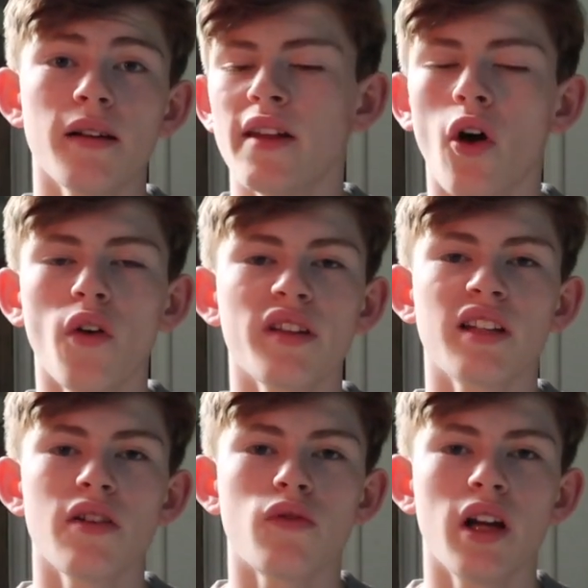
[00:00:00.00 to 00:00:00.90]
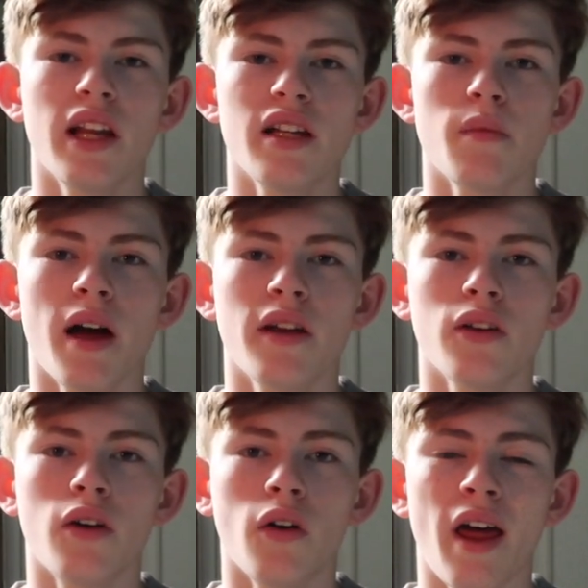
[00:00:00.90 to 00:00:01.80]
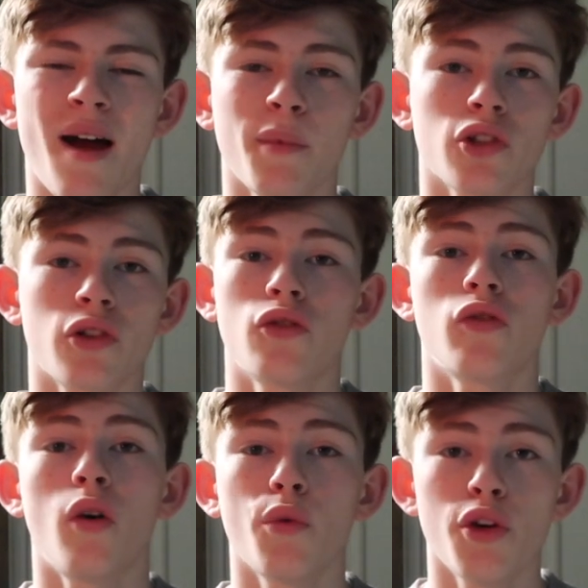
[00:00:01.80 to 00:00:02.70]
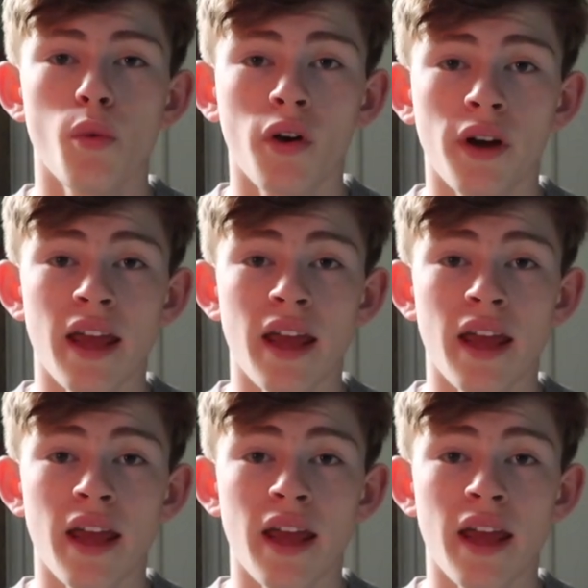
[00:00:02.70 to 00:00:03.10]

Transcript: is honestly really dependent on how much control you want.